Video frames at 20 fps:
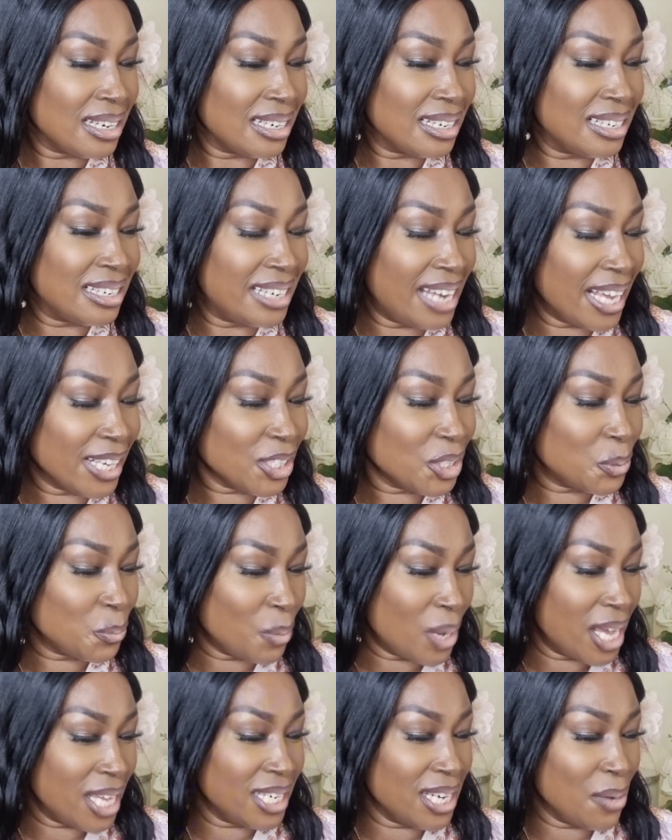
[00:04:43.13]
Next
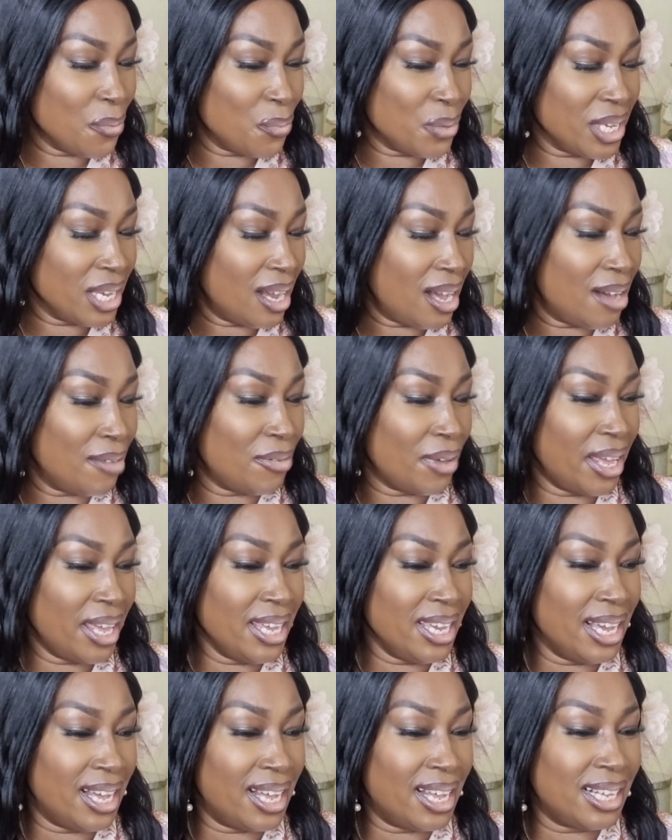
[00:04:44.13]
one we have
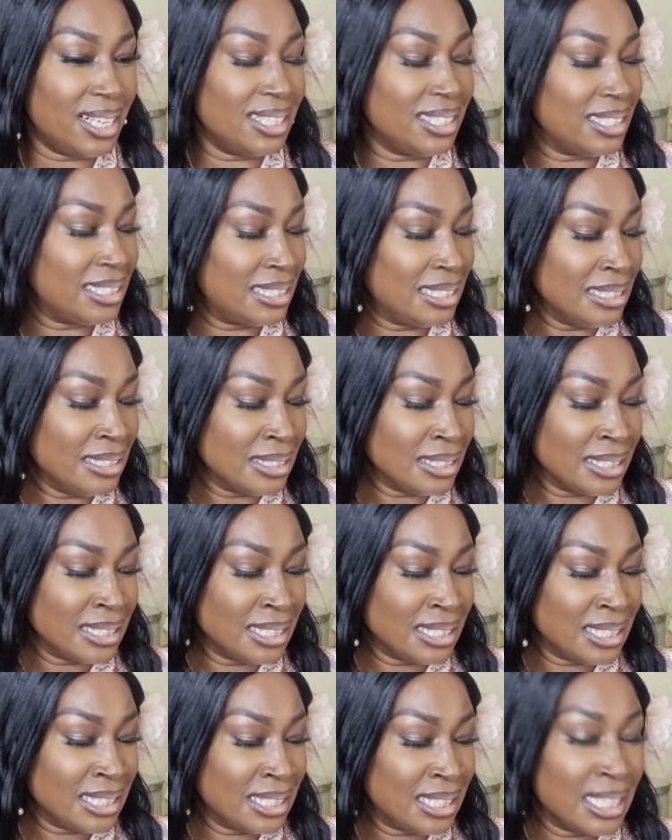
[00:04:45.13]
here,
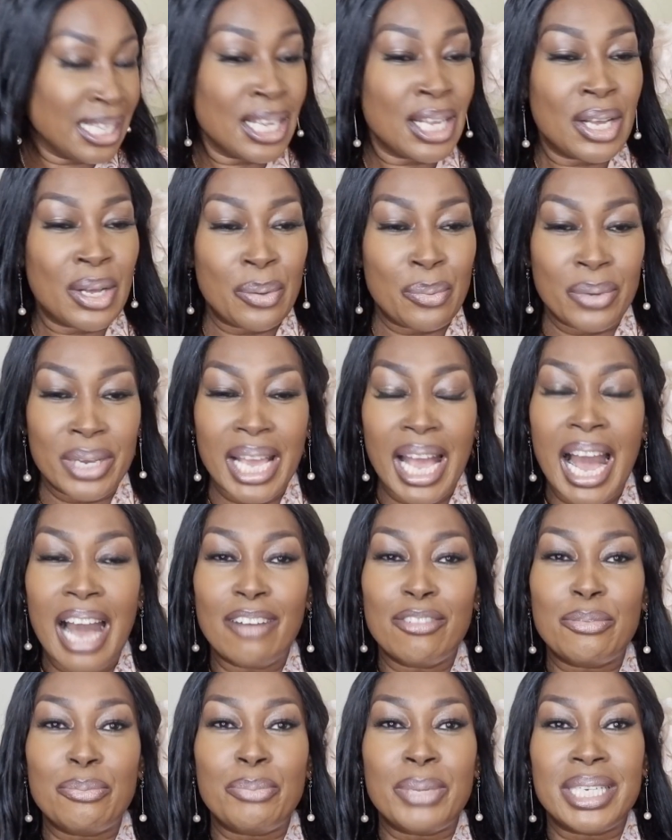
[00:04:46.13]
we
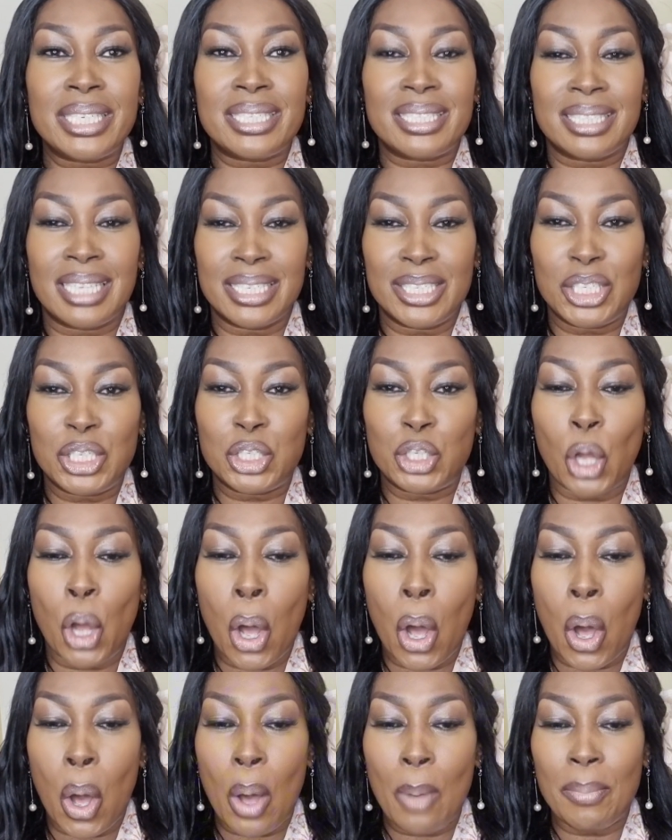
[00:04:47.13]
have Mr.
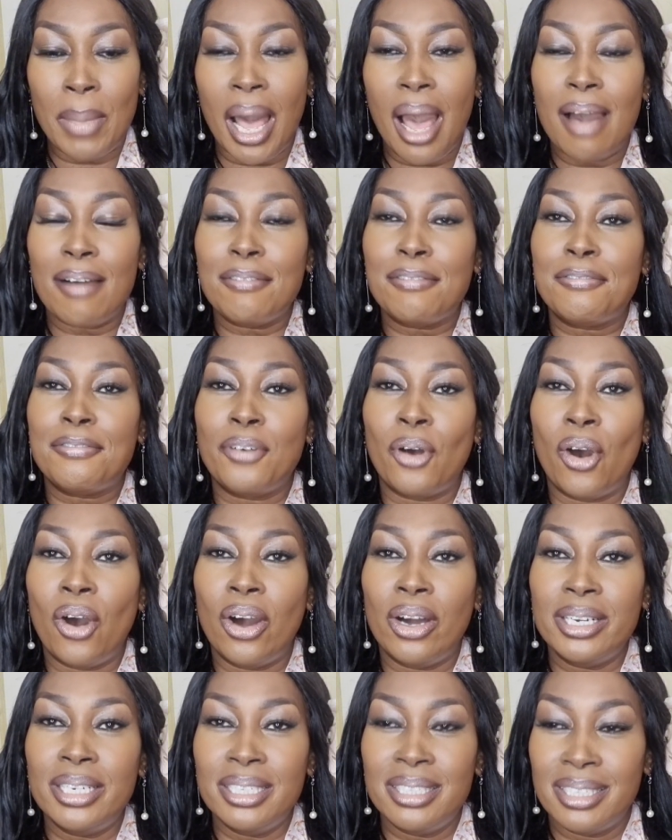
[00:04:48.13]
Tom
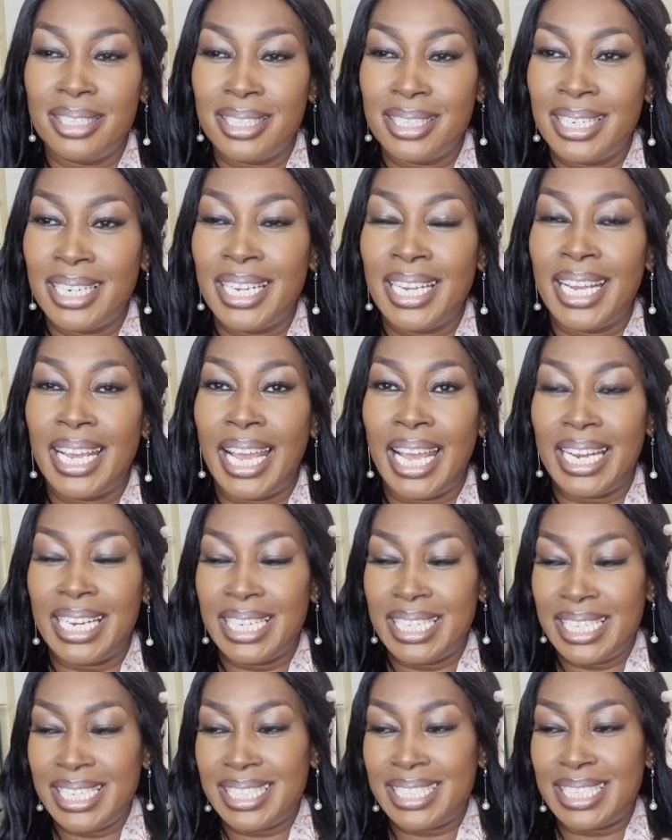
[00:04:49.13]
Ford.
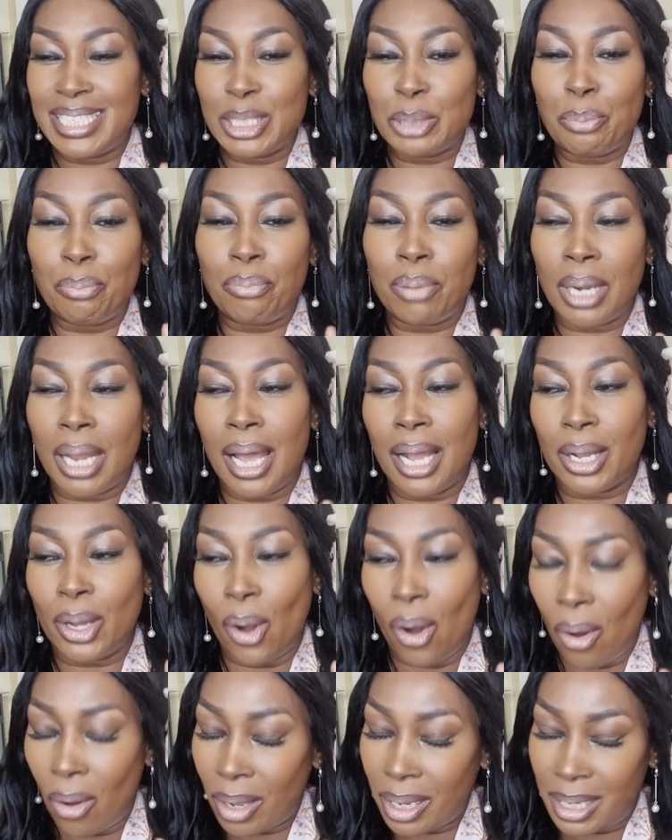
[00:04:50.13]
And this is Black
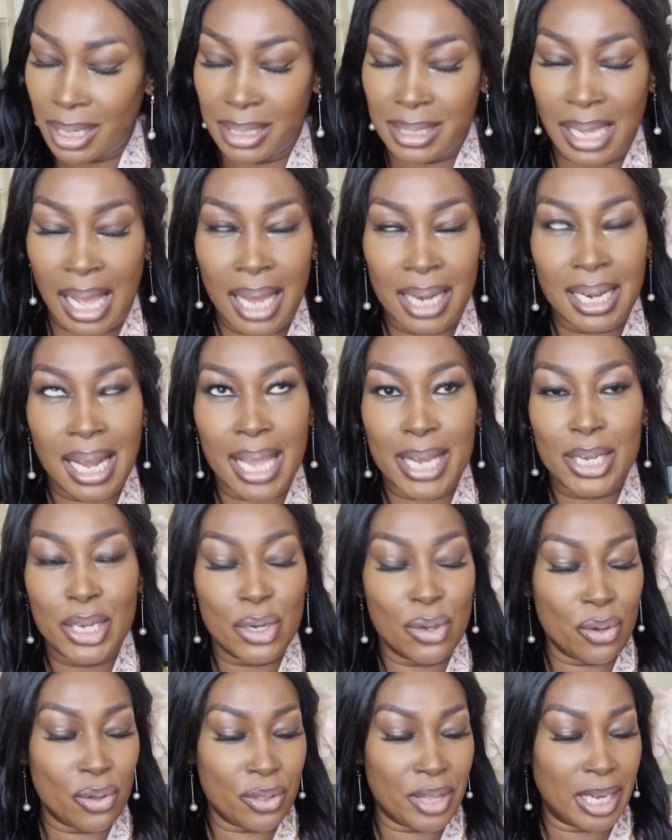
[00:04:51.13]
Orchid. And I
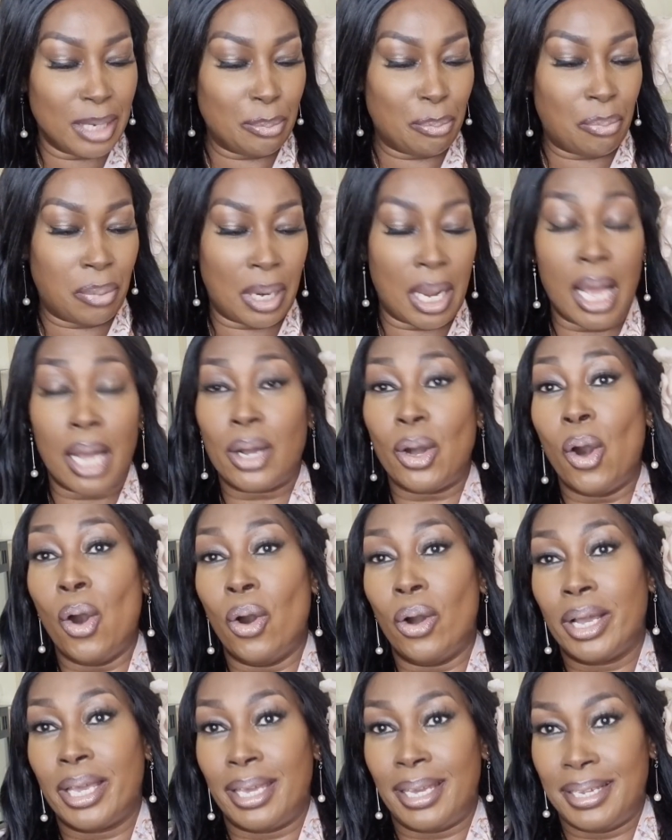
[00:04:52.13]
know that Black
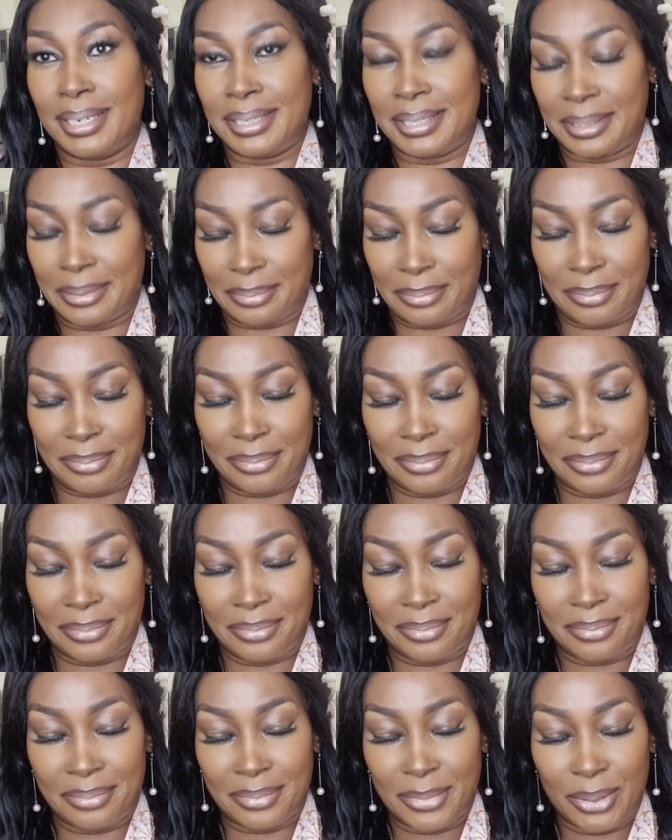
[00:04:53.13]
Orchid,
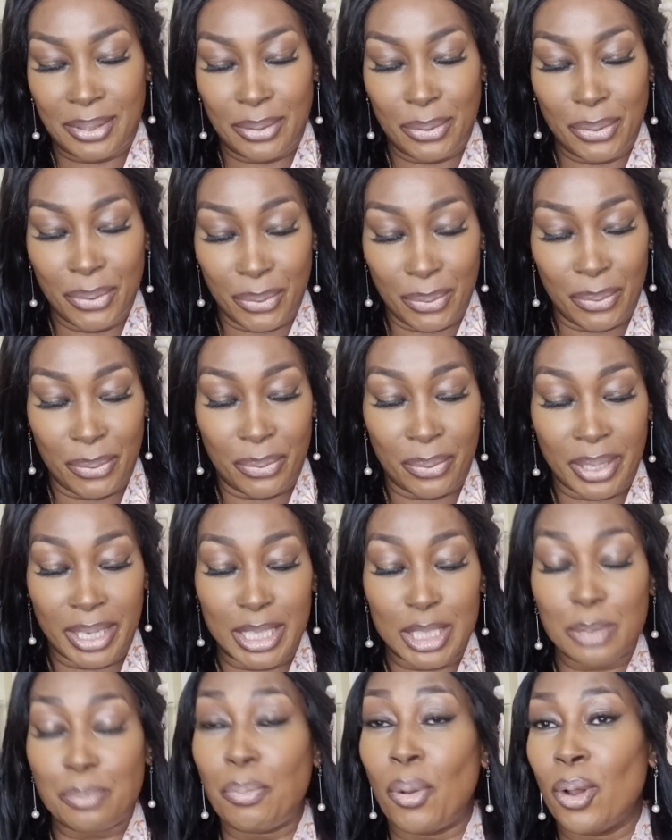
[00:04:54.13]

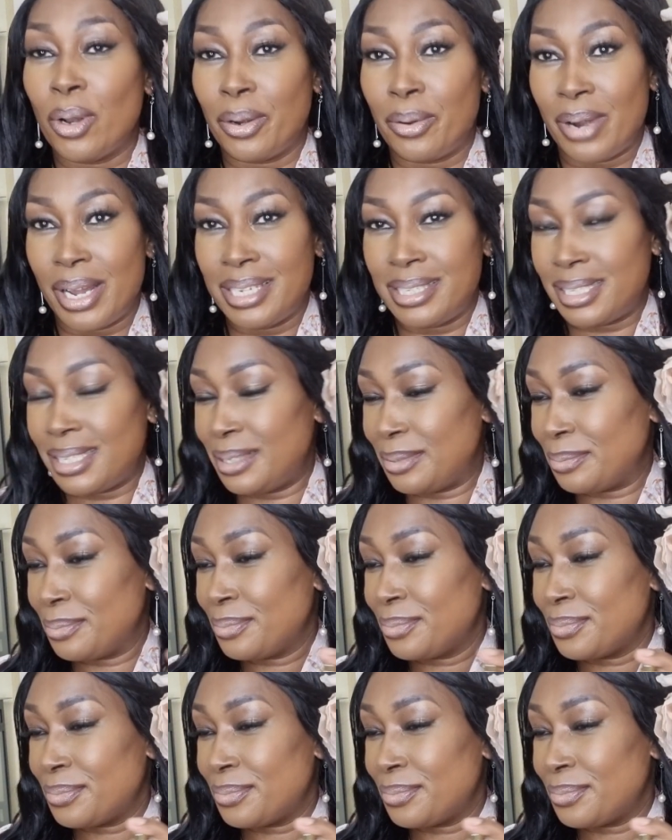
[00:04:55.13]
is polarizing.